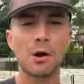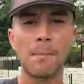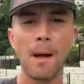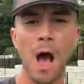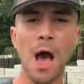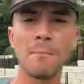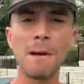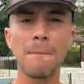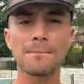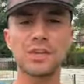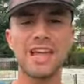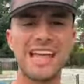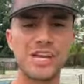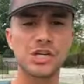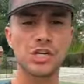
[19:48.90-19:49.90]
keep our palm up
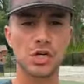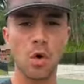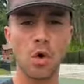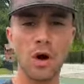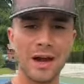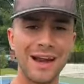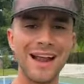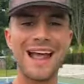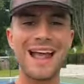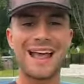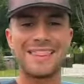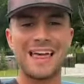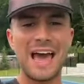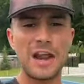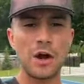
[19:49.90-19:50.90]
to ensure
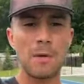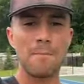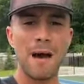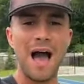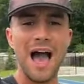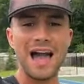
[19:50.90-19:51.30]
that our